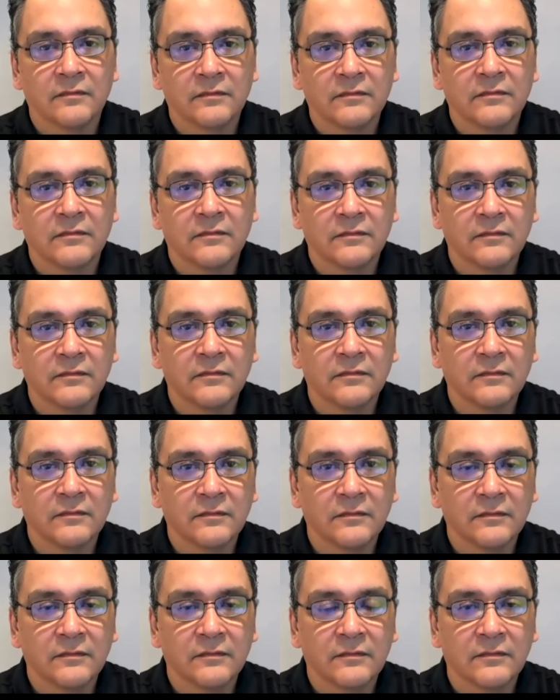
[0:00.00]

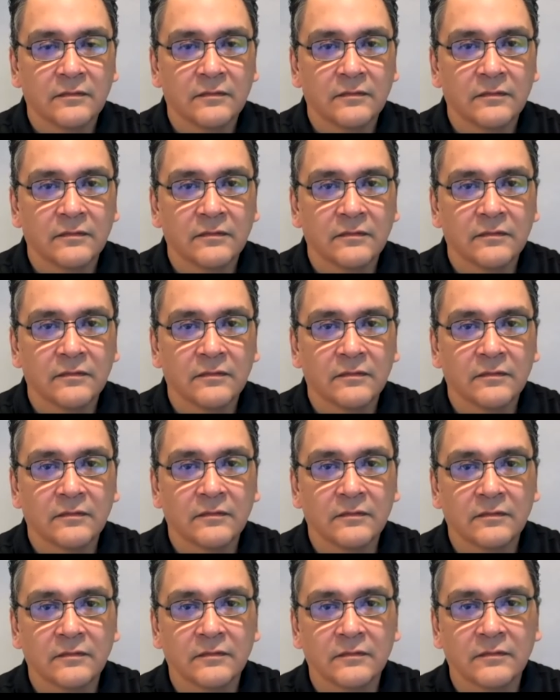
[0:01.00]

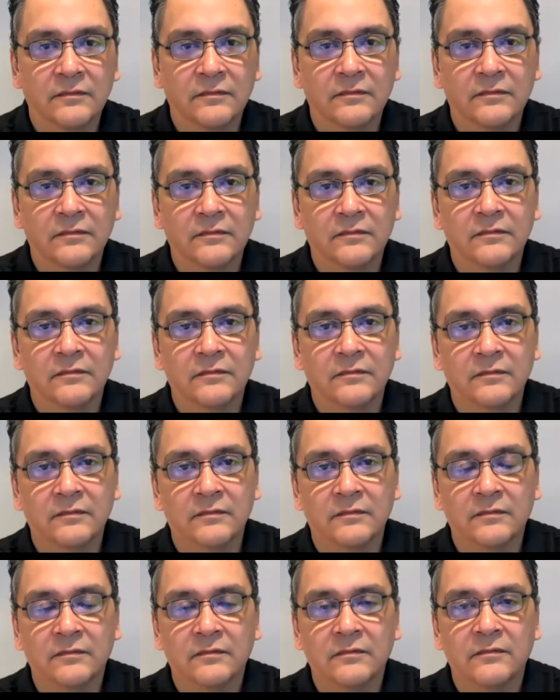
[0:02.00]

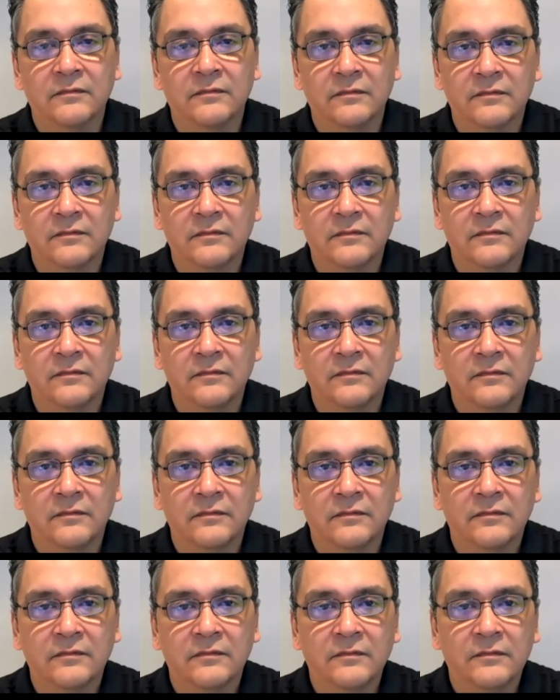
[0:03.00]

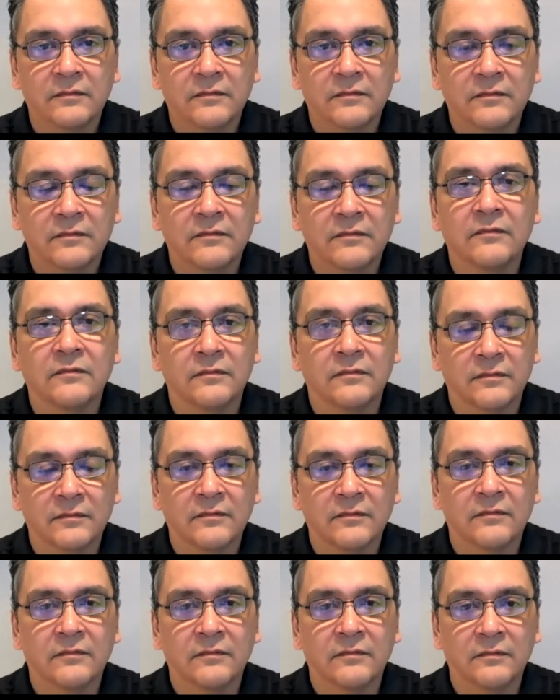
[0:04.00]

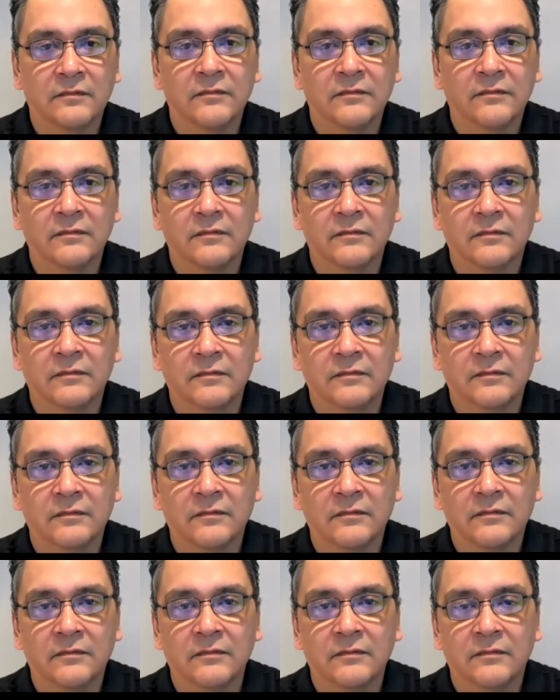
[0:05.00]

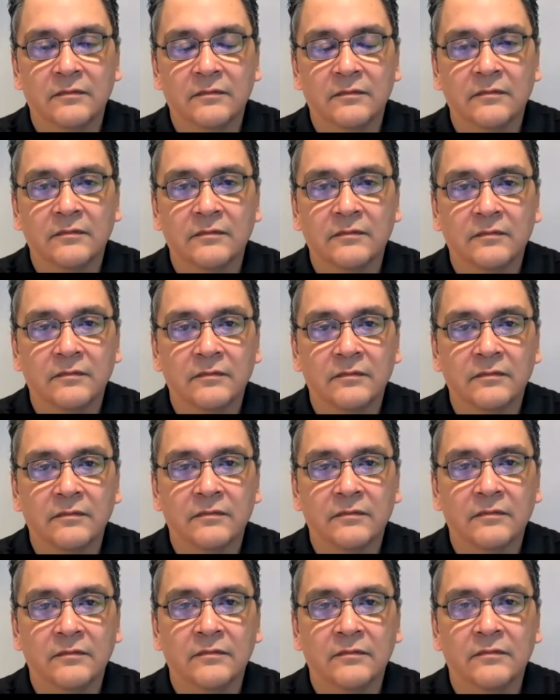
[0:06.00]

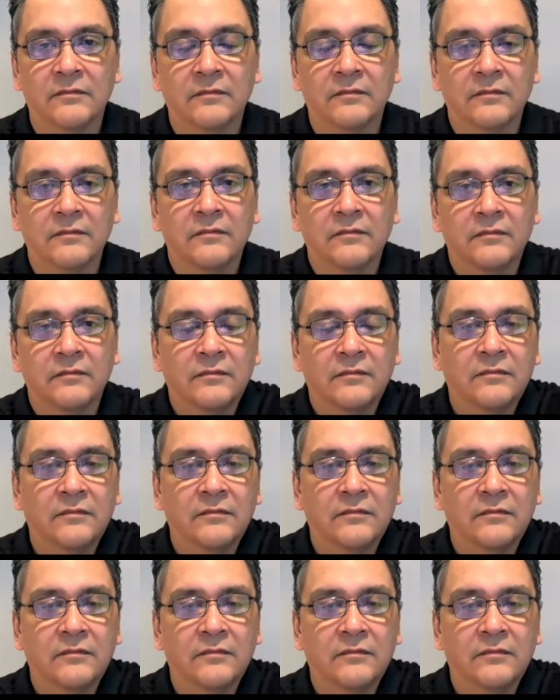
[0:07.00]
No words are spoken by the person on screen.